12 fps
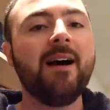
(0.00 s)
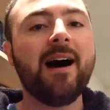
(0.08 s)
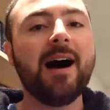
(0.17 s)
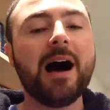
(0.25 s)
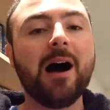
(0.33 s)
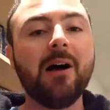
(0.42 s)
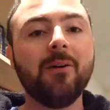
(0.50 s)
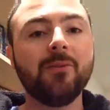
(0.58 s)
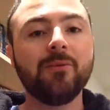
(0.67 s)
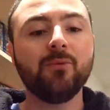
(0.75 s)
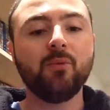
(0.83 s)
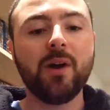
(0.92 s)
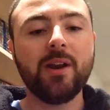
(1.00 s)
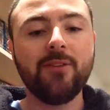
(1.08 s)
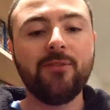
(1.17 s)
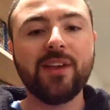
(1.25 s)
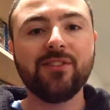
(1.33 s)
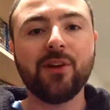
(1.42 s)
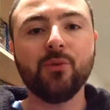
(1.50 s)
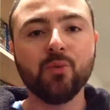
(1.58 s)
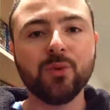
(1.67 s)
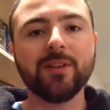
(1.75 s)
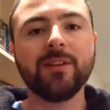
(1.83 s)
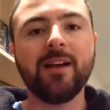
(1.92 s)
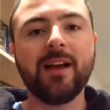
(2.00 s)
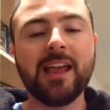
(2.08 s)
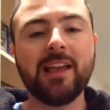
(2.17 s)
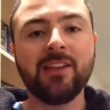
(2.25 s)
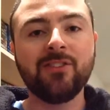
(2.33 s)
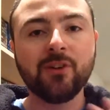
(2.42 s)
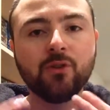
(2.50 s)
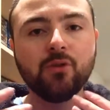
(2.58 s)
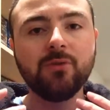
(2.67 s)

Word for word: Uh, one of the things I really like, it, it's a,